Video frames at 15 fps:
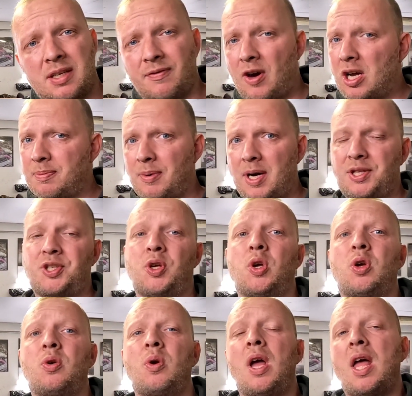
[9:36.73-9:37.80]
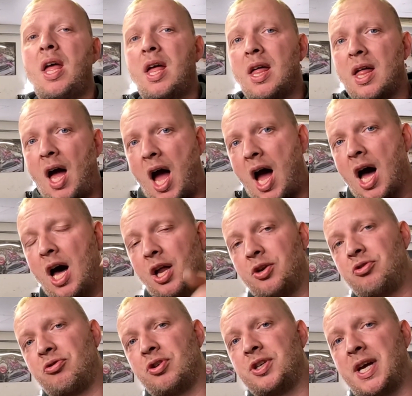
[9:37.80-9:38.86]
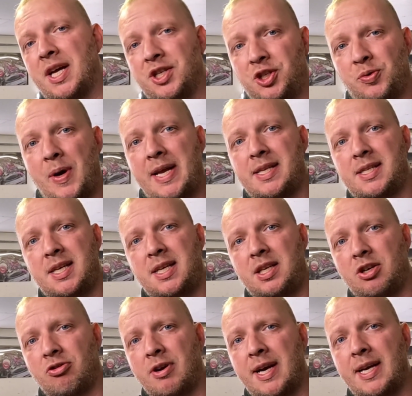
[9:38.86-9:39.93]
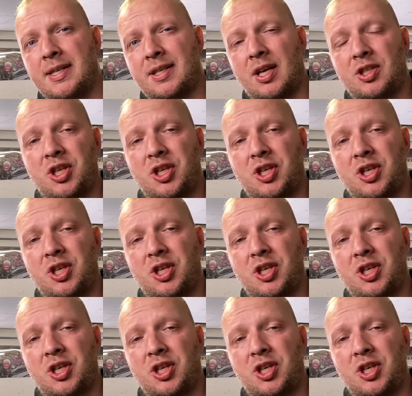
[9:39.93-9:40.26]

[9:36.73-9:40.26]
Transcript: divided by 2, 120 degrees.